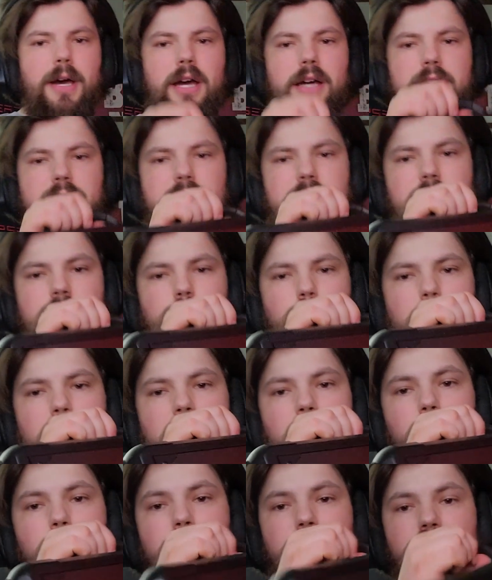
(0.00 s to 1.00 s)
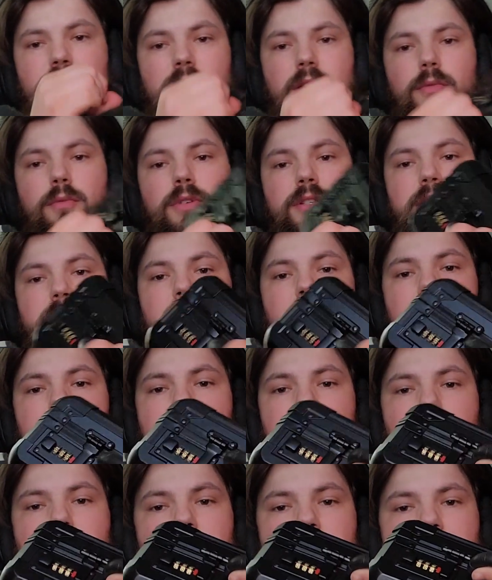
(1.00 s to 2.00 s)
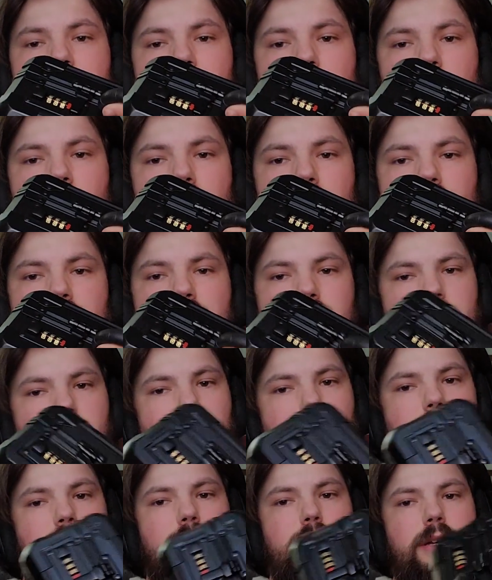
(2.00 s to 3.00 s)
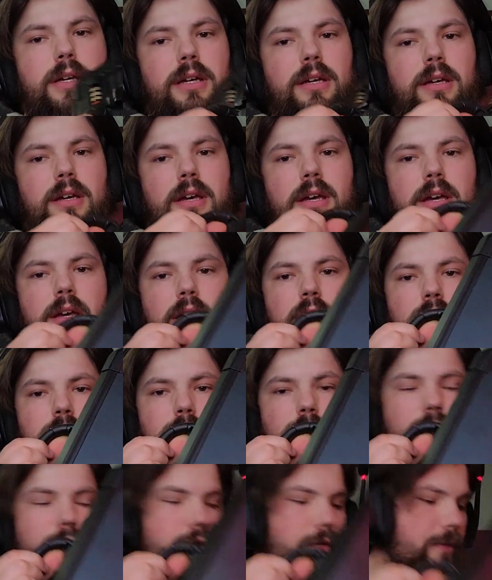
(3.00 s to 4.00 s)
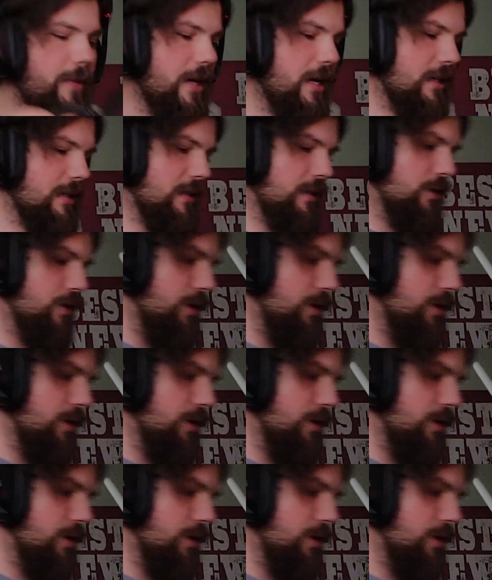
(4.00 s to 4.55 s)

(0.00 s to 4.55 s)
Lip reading: box as well, which I was not expecting. This little cool box